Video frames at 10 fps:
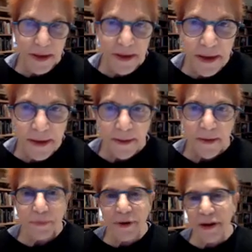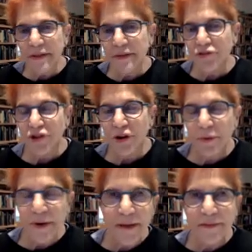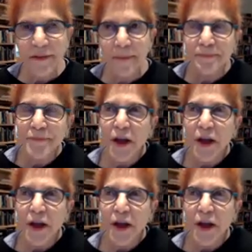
painting, put it in the show. And as I'm